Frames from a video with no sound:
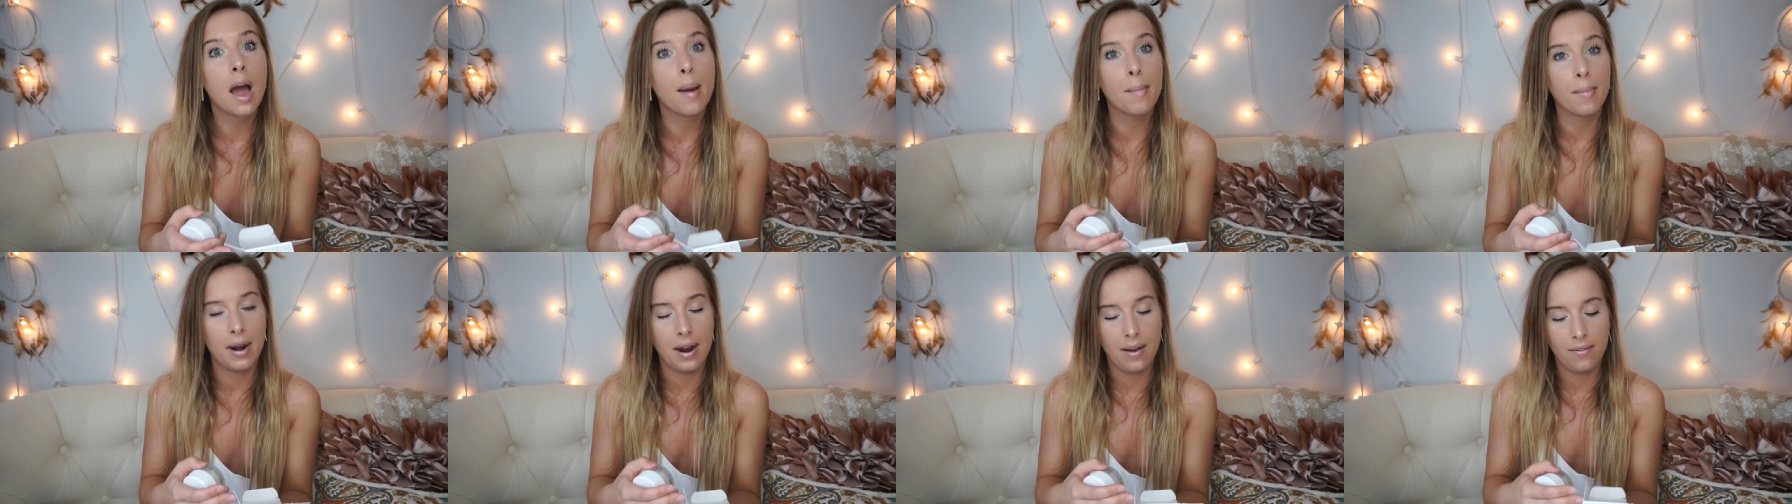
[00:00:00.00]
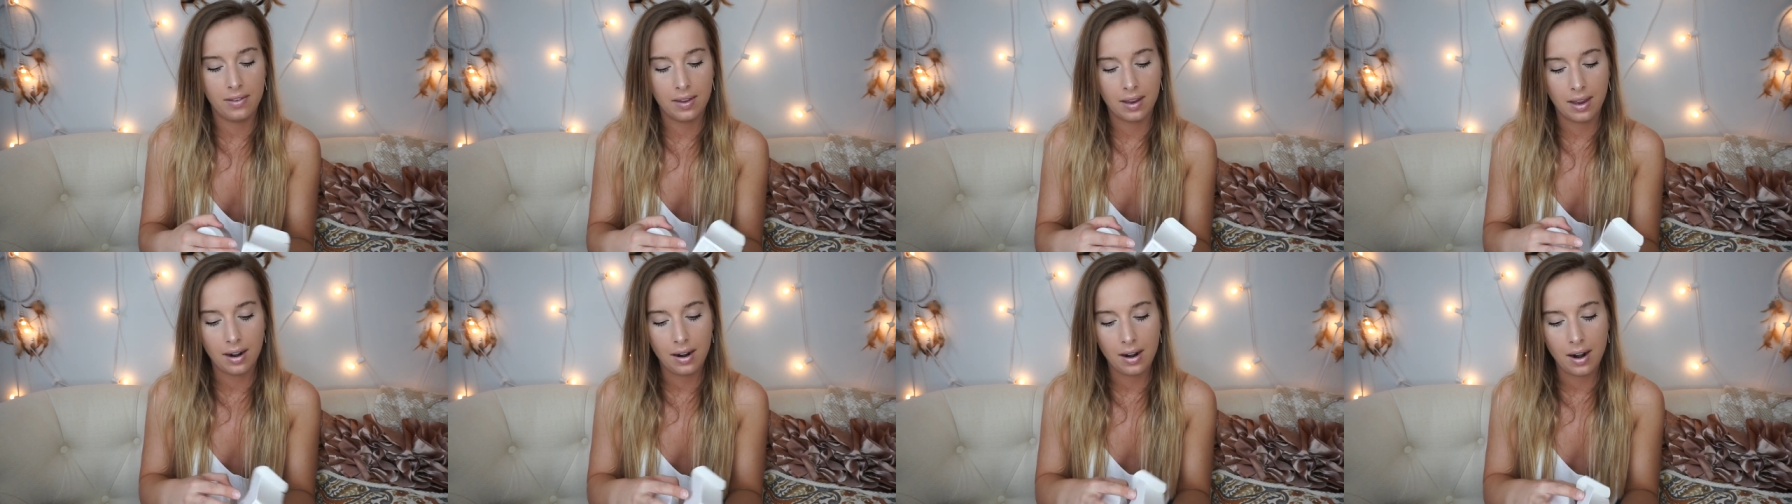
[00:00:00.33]
I'm gonna
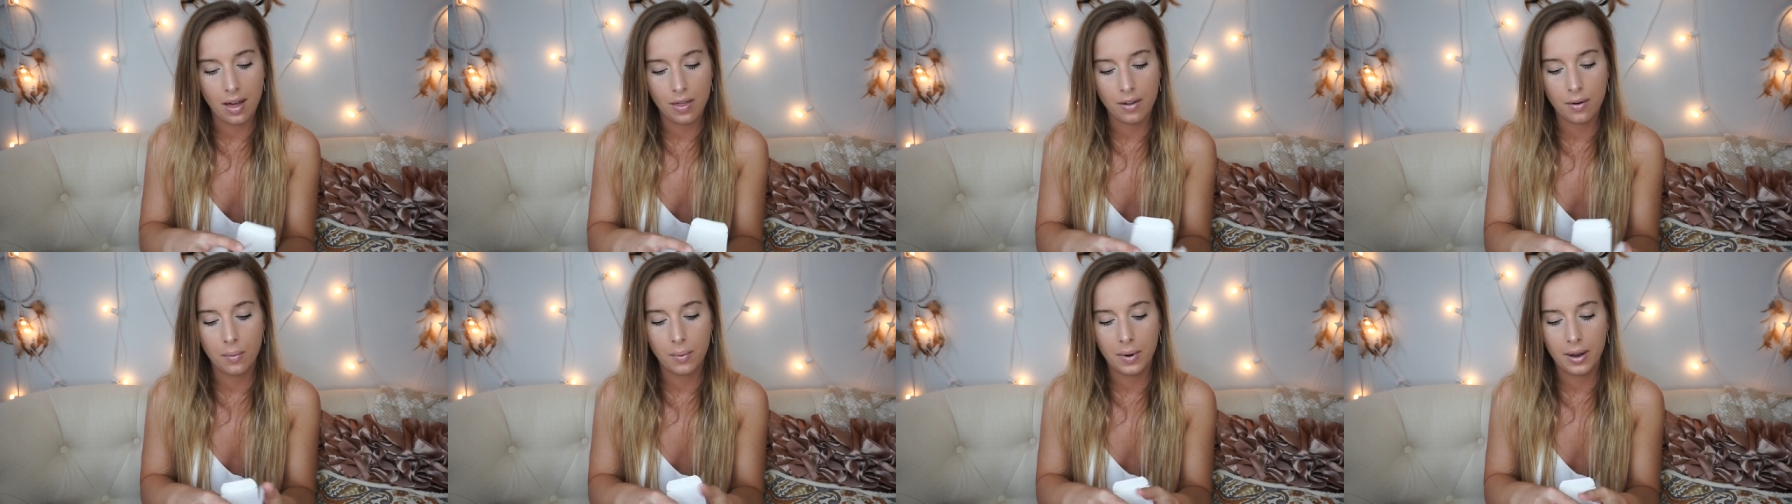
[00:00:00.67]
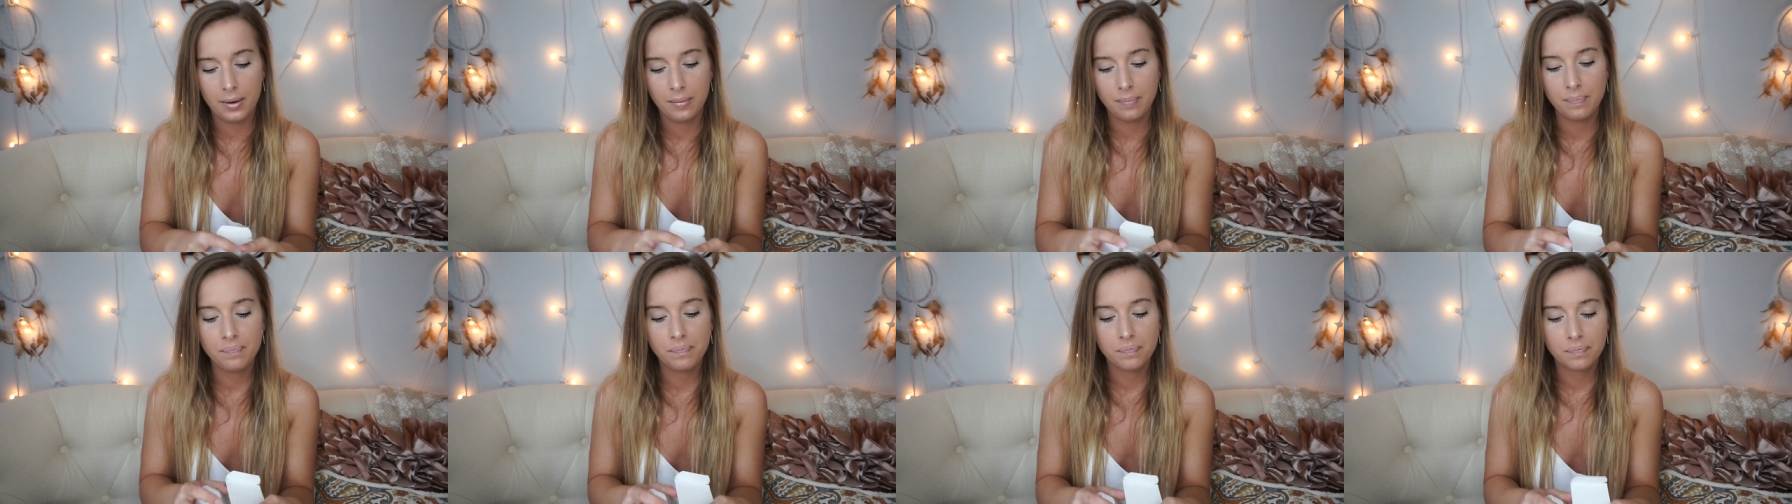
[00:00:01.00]
have to get another
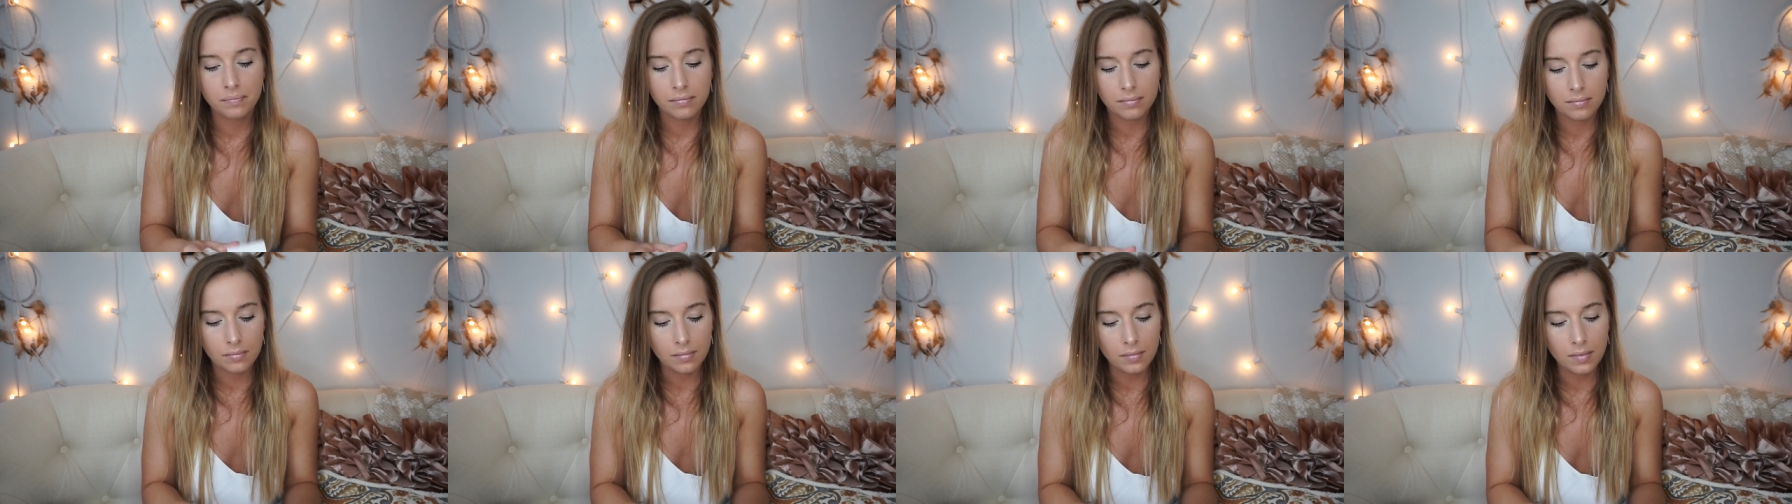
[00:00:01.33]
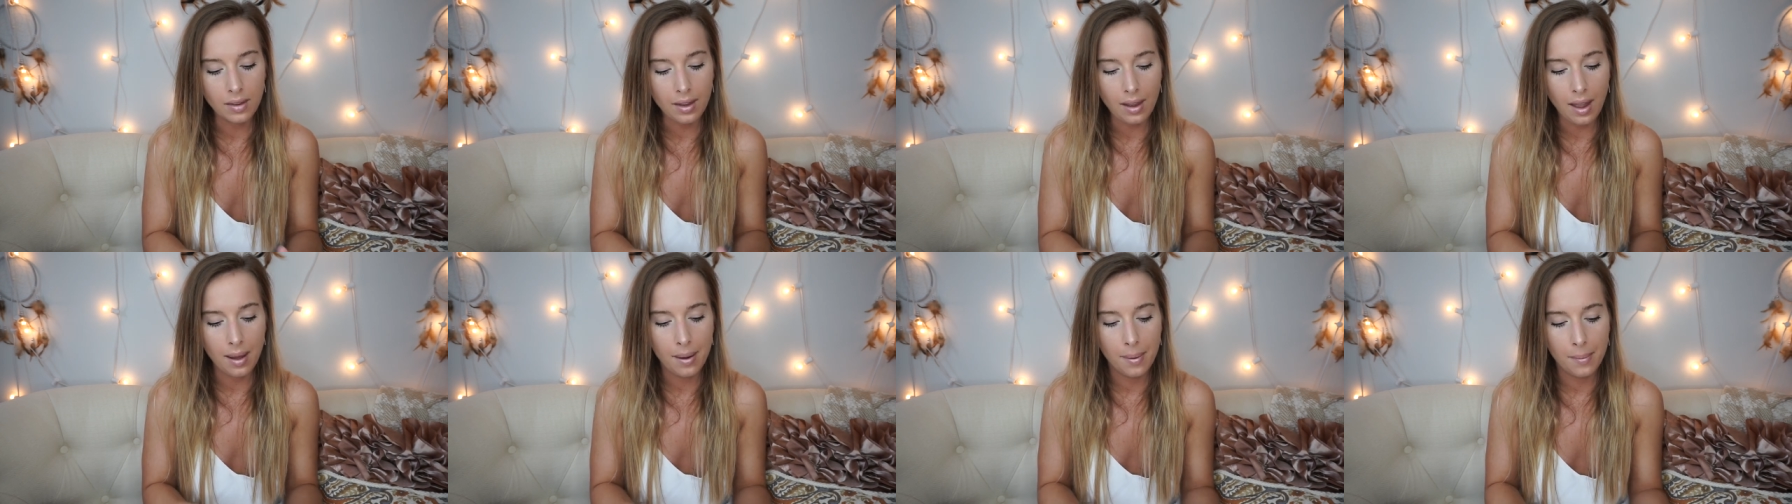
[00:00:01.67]
one
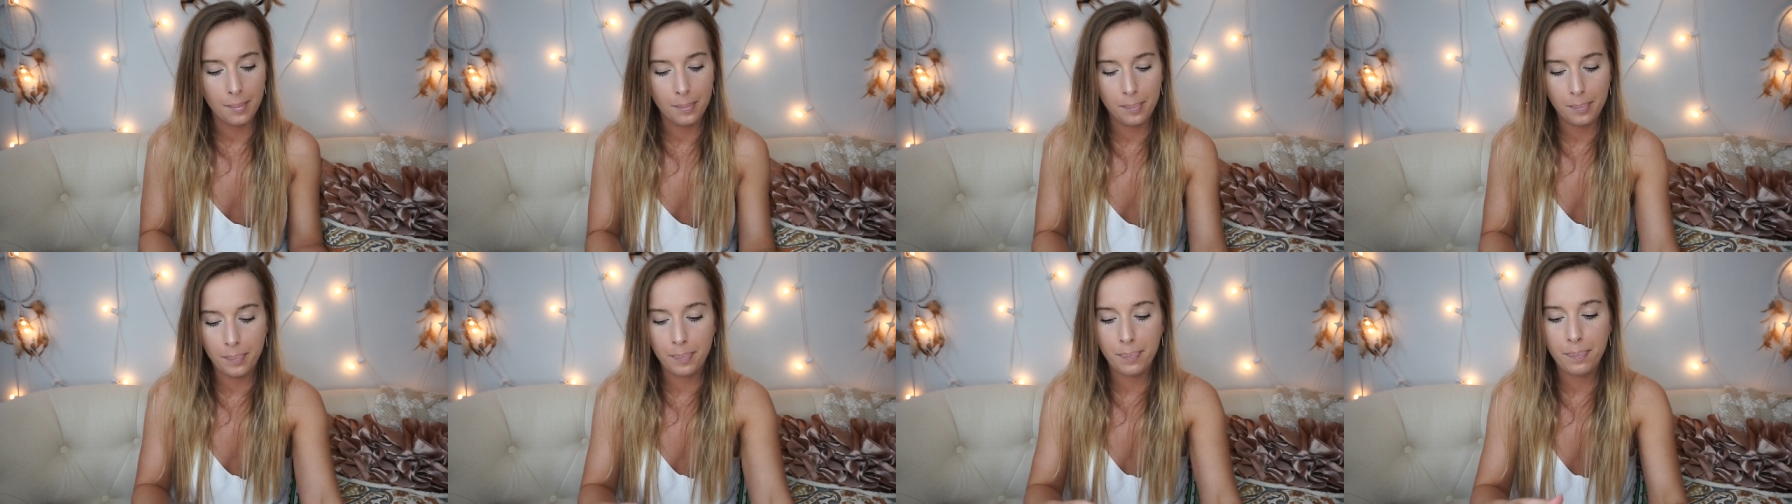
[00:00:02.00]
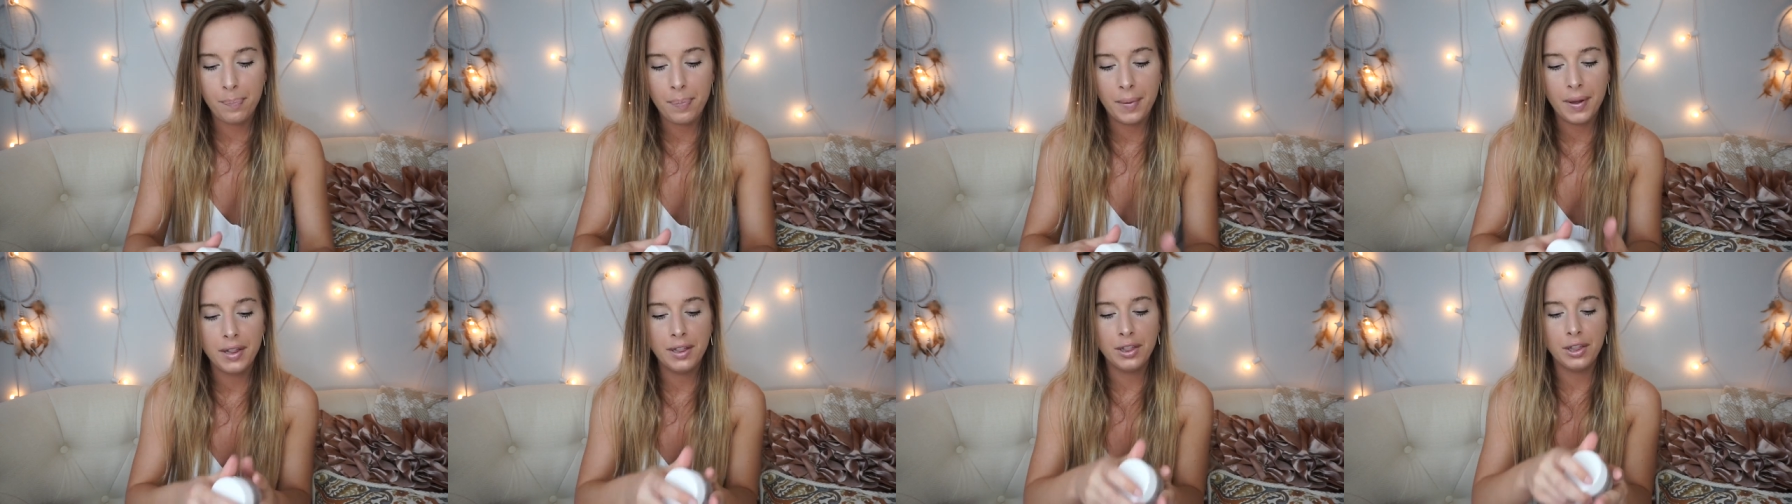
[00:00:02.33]

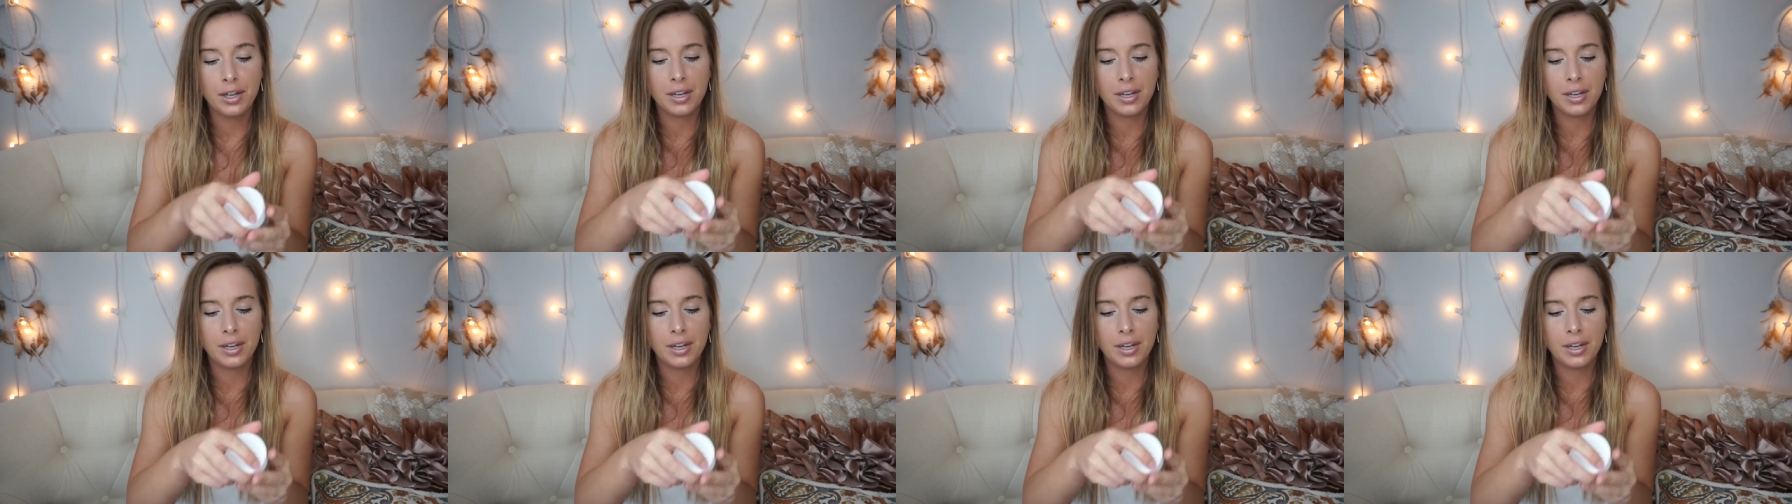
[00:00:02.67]
but